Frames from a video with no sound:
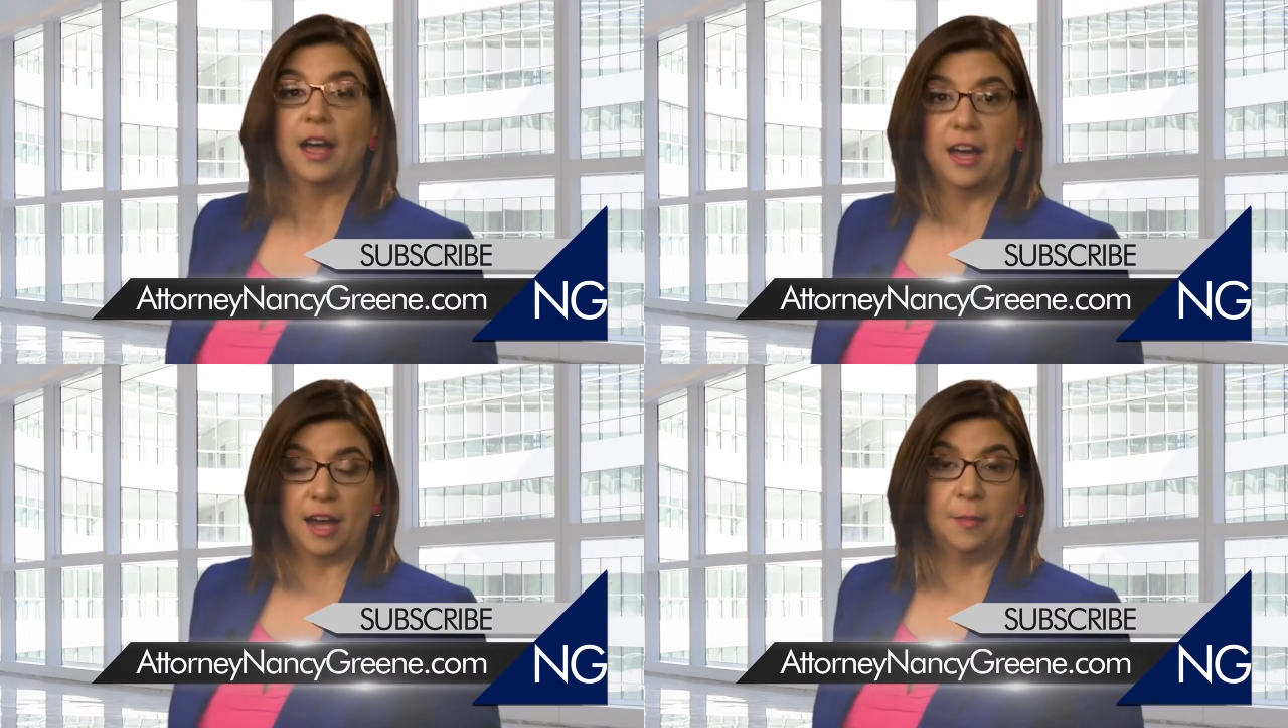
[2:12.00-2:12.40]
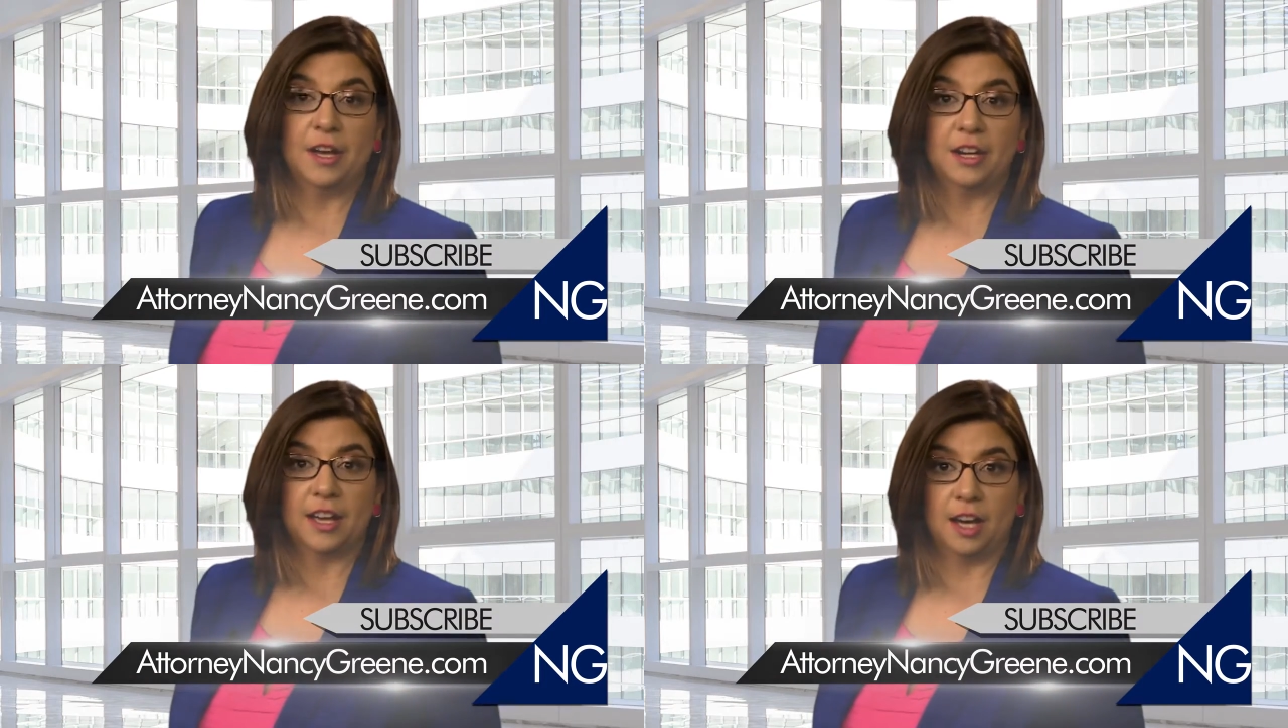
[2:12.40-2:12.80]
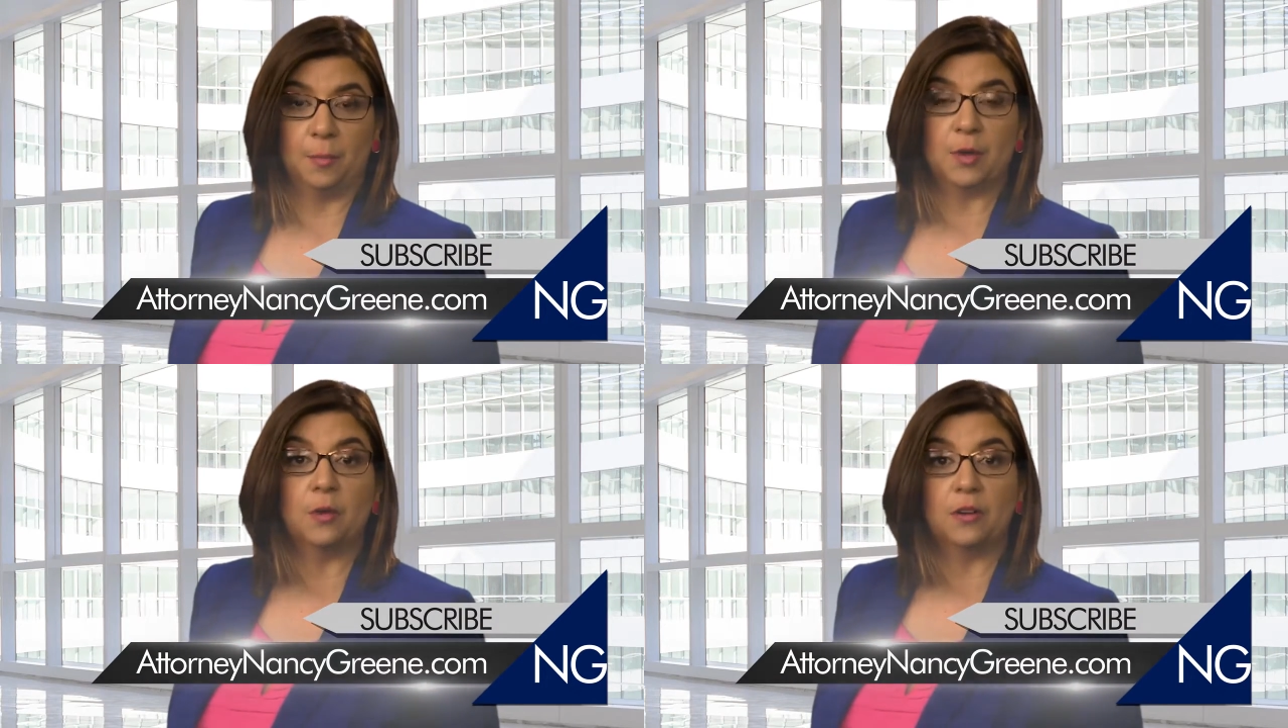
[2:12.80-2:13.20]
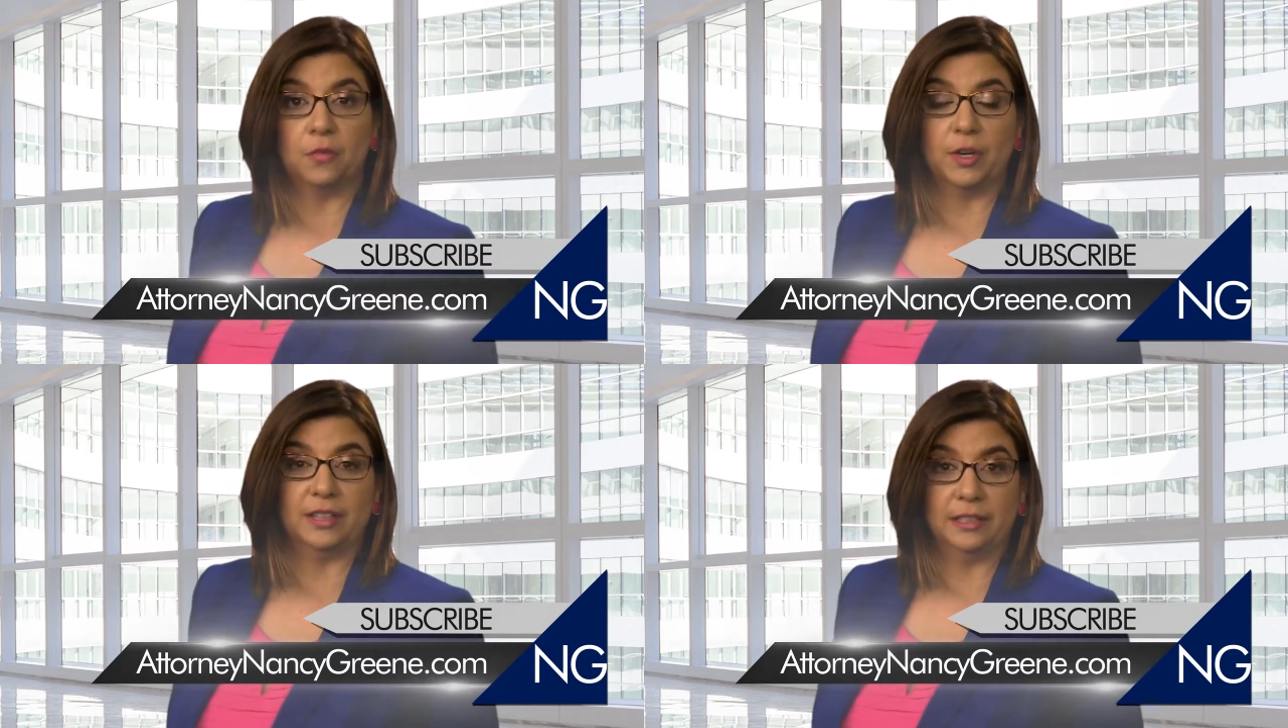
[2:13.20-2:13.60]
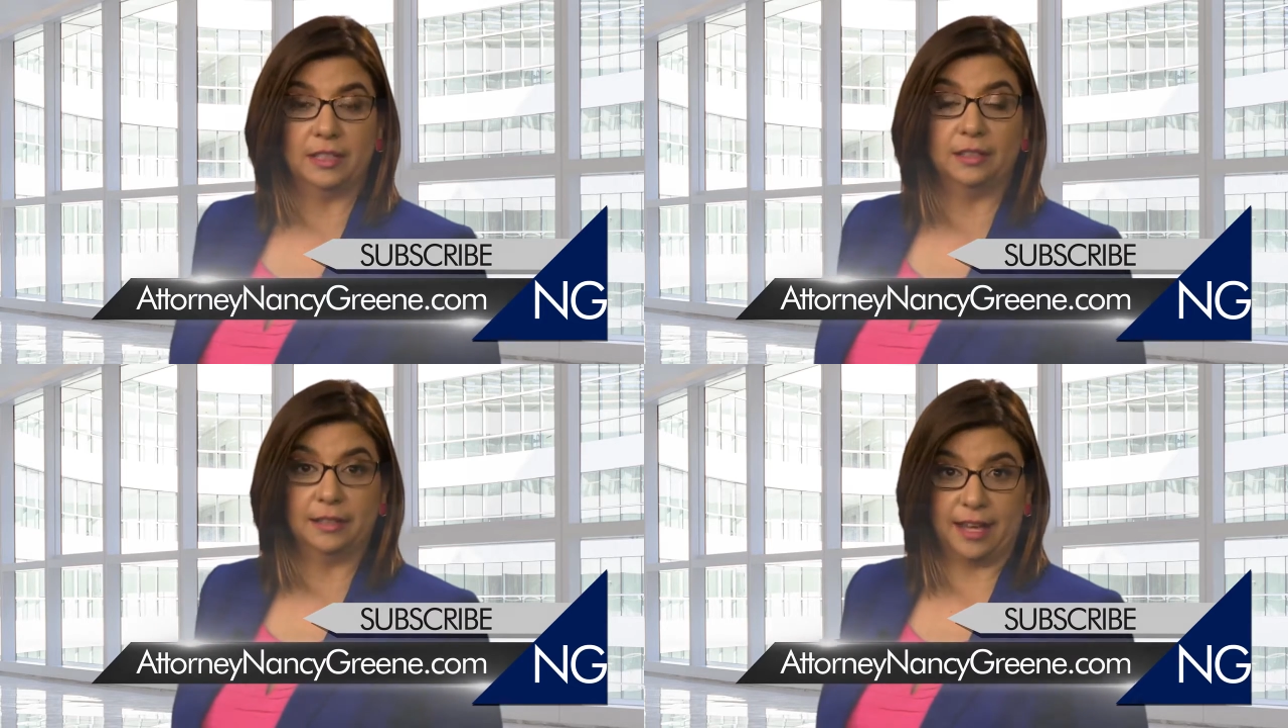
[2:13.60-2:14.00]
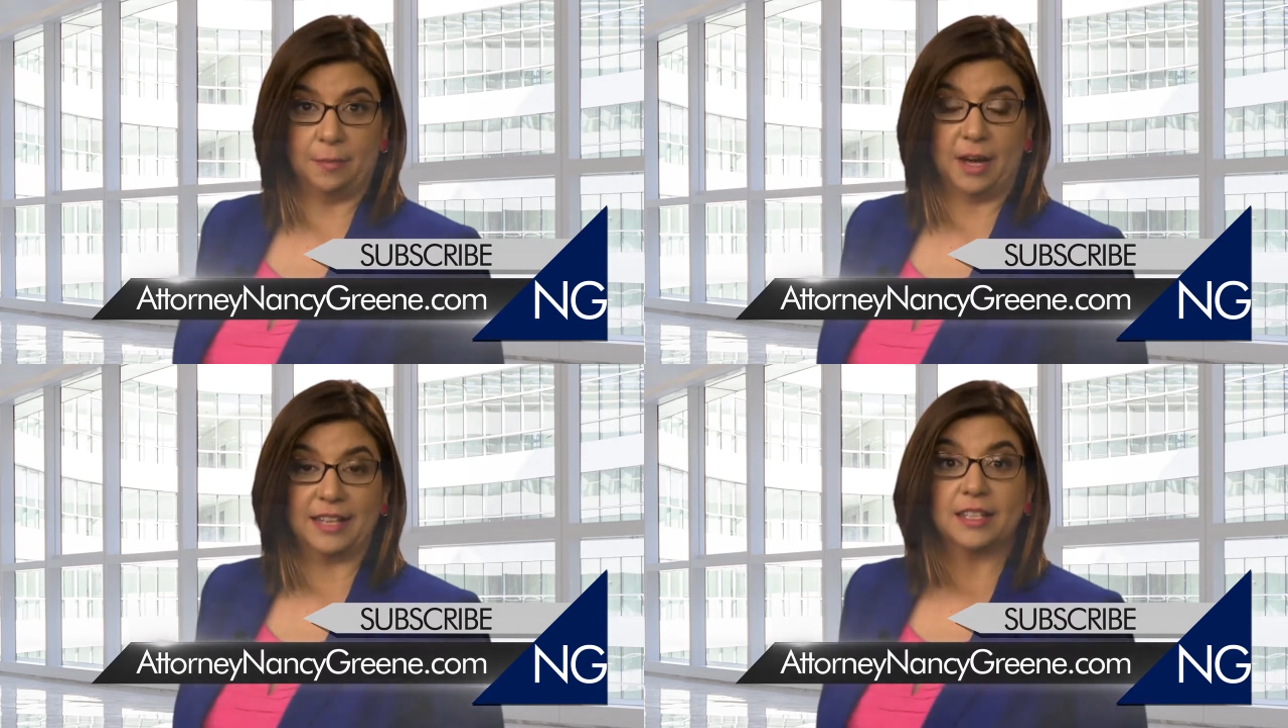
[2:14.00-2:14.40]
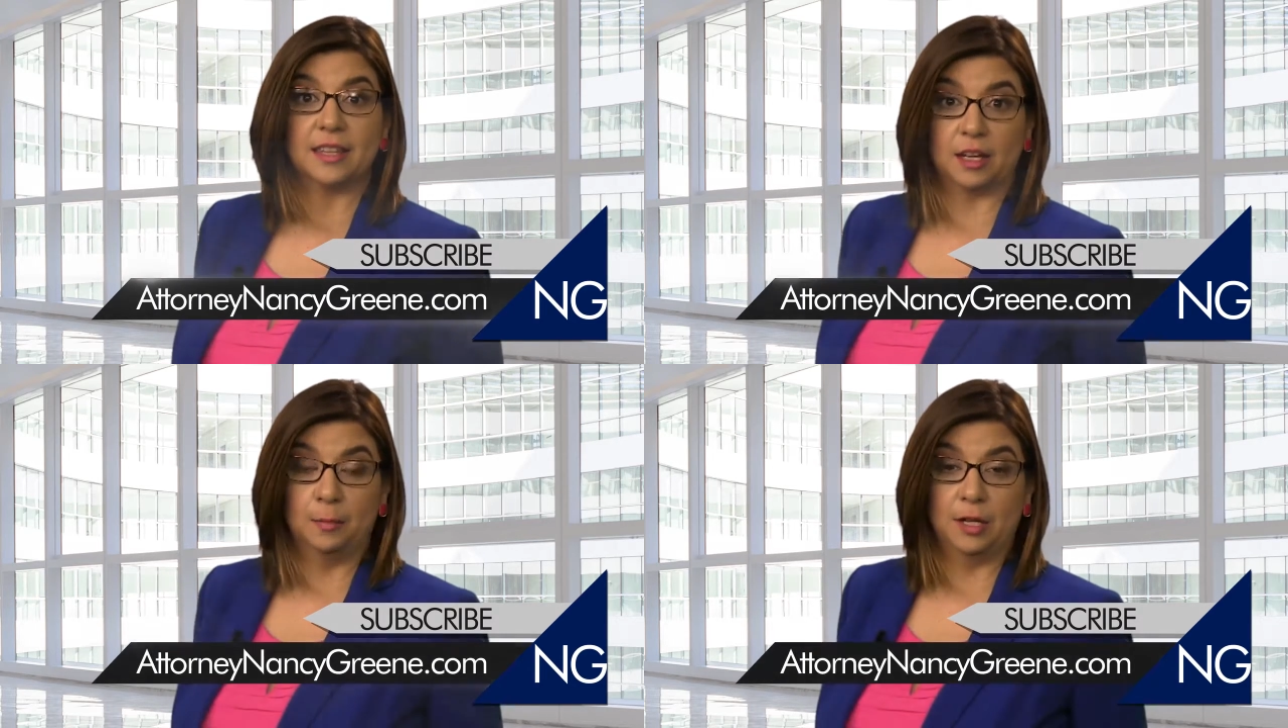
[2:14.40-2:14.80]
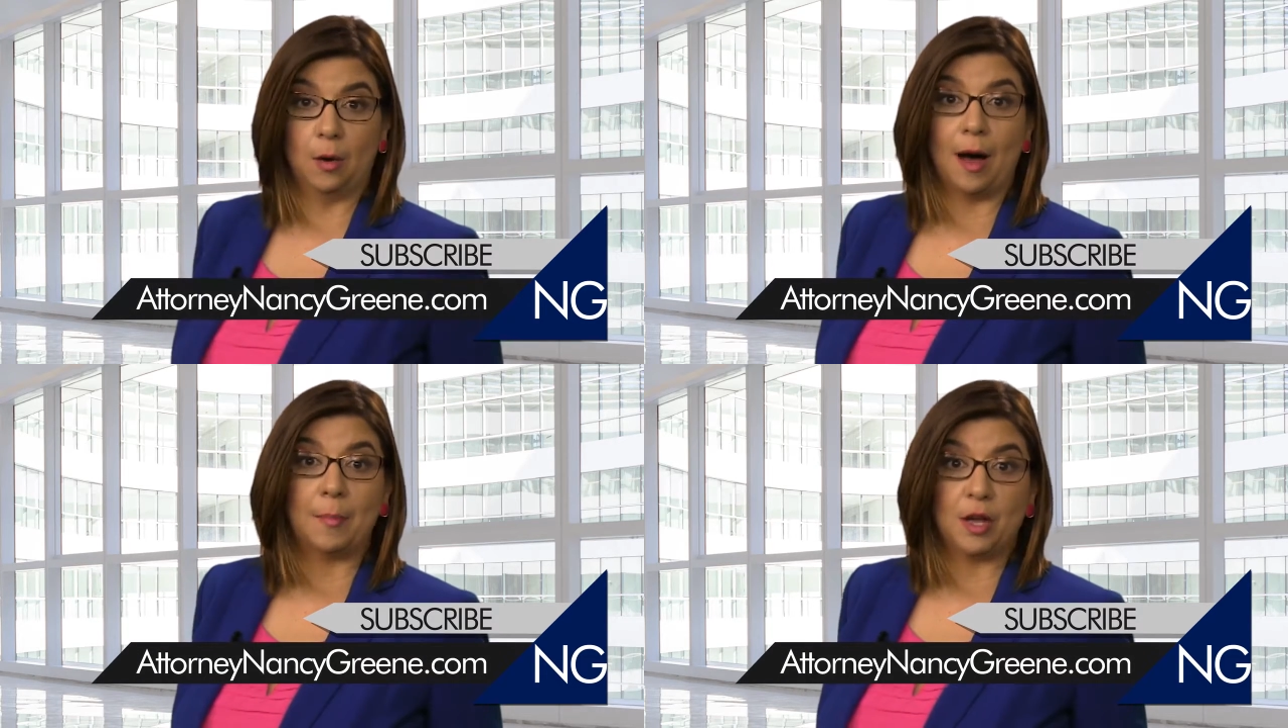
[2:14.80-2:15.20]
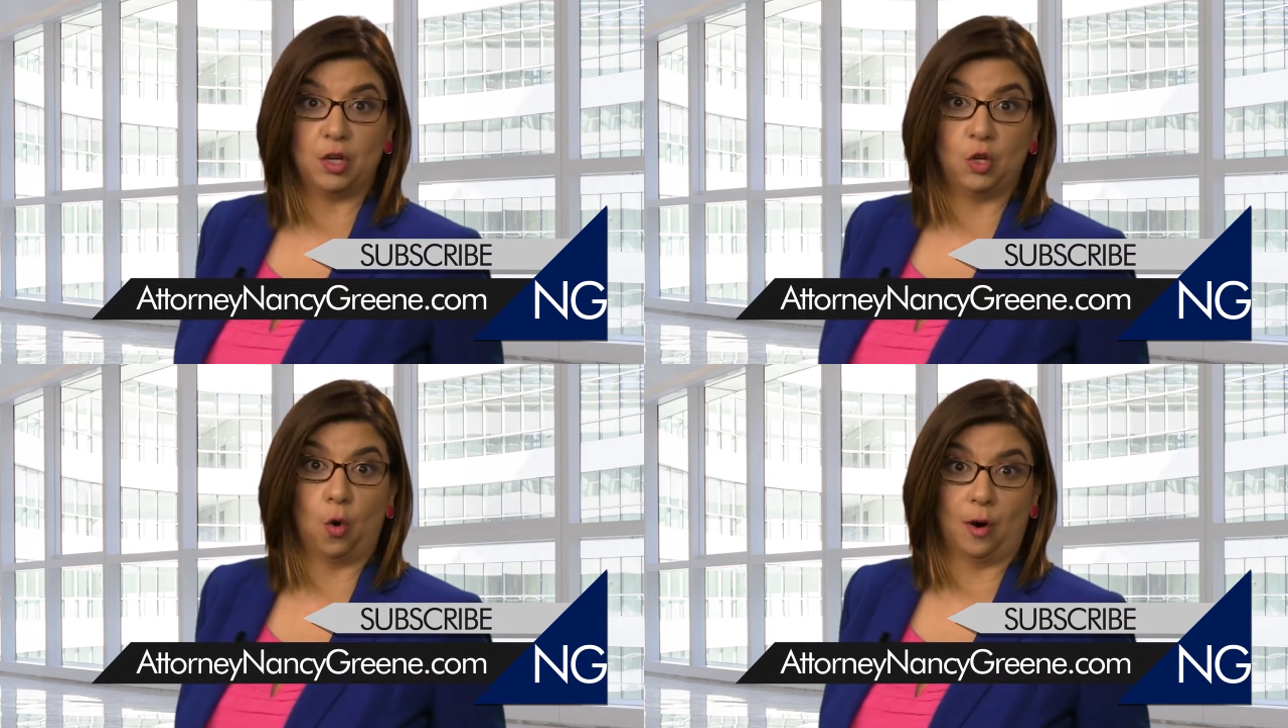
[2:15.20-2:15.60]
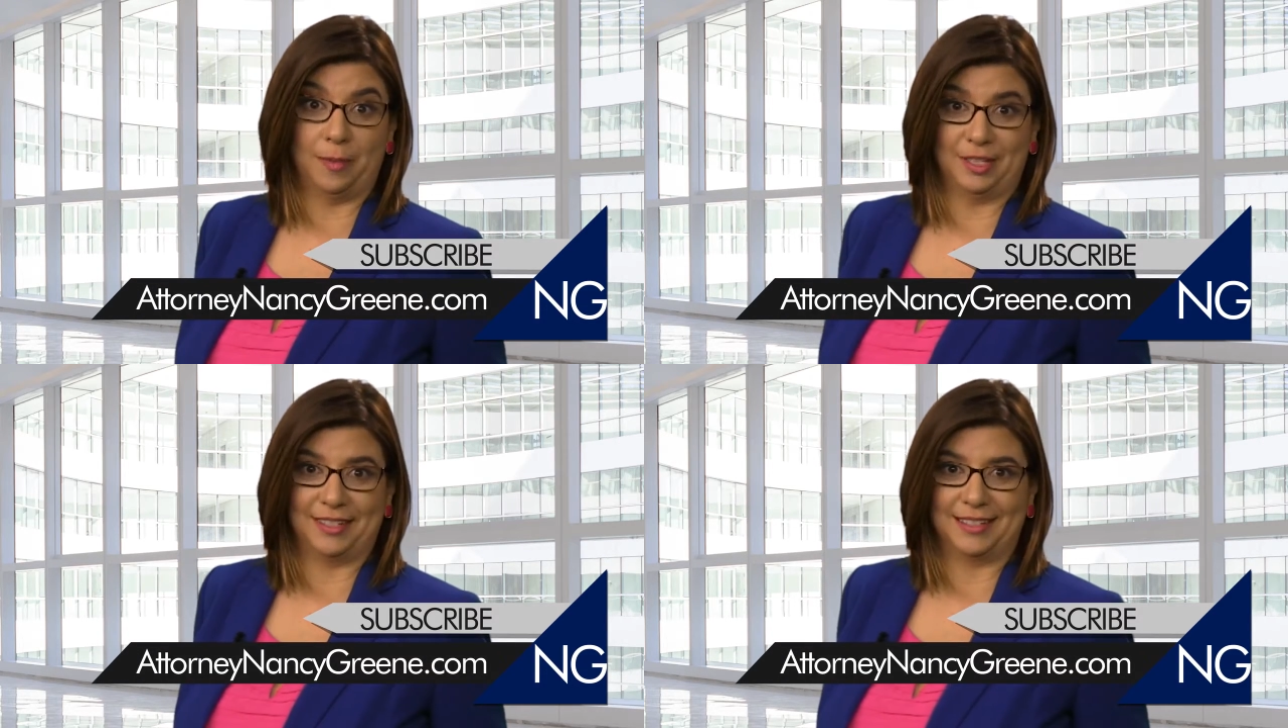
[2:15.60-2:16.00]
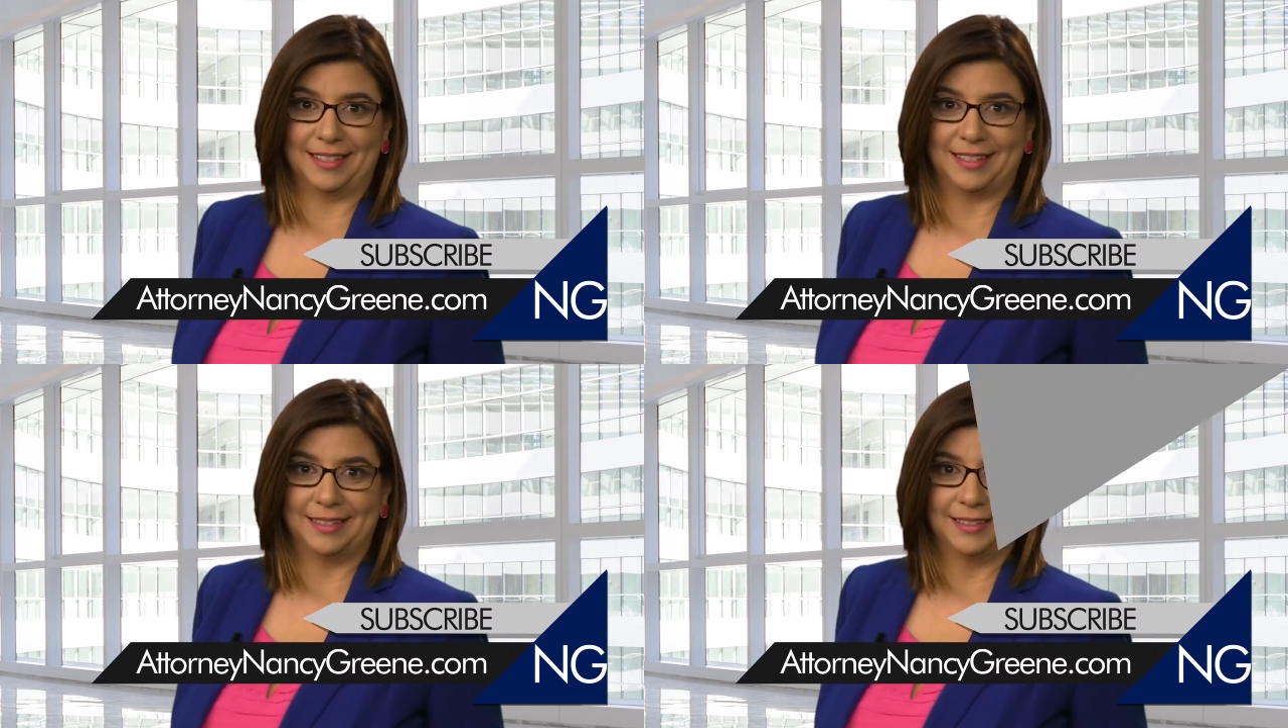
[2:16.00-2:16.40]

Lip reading: and I'm here to help you avoid the legal landmines that could blow up your business.